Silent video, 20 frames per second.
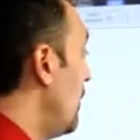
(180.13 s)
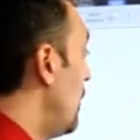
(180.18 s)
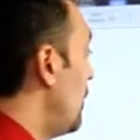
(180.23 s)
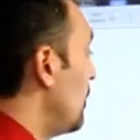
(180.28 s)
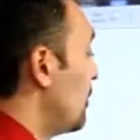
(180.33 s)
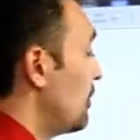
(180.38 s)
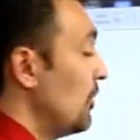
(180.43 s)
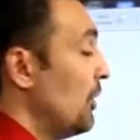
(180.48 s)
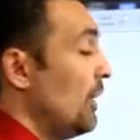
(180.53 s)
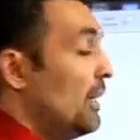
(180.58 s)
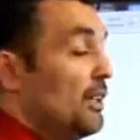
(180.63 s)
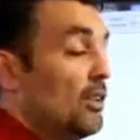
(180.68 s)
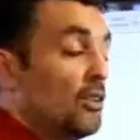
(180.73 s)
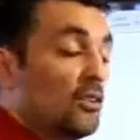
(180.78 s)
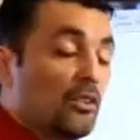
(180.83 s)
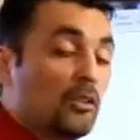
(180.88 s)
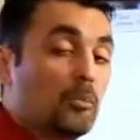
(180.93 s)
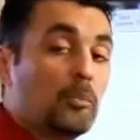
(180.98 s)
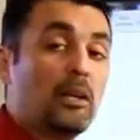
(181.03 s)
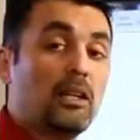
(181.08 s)
or to any
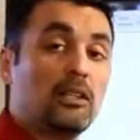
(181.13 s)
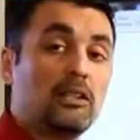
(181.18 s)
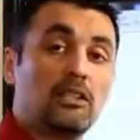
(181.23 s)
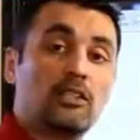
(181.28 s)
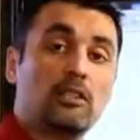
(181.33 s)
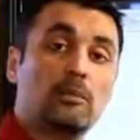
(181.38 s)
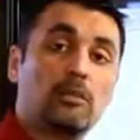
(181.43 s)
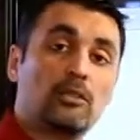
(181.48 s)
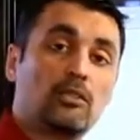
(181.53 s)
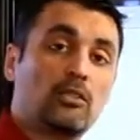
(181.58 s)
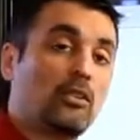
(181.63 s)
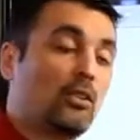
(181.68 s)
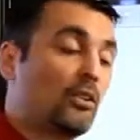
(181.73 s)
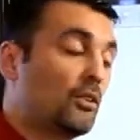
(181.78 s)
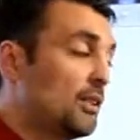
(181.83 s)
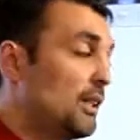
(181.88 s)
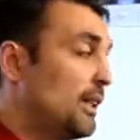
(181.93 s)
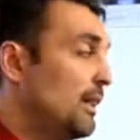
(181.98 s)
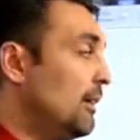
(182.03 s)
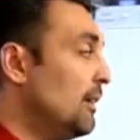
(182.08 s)
of the participants
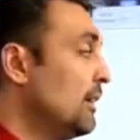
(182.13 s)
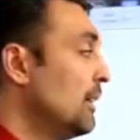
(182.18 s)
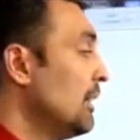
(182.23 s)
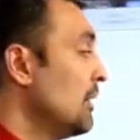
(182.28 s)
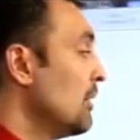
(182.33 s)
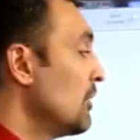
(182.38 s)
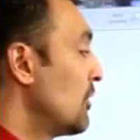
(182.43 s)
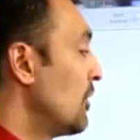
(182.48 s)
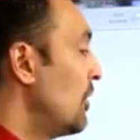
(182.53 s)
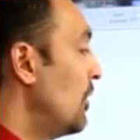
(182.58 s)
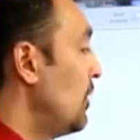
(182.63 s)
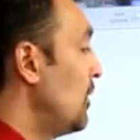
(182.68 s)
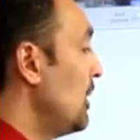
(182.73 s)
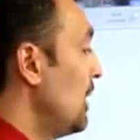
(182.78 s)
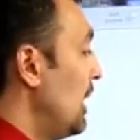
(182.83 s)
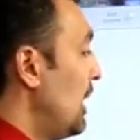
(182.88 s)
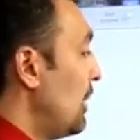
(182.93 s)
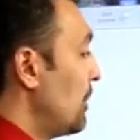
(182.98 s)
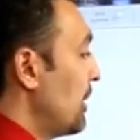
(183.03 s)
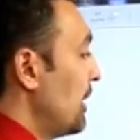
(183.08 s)
logged in. So
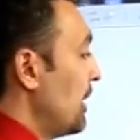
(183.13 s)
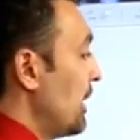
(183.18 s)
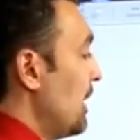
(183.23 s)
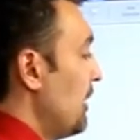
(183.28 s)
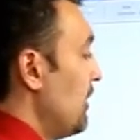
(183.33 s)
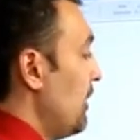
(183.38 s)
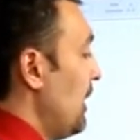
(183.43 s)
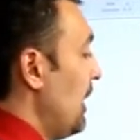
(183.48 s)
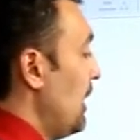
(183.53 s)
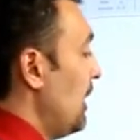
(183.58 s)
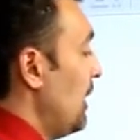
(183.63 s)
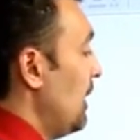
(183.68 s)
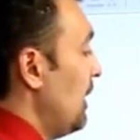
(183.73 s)
I'm going to give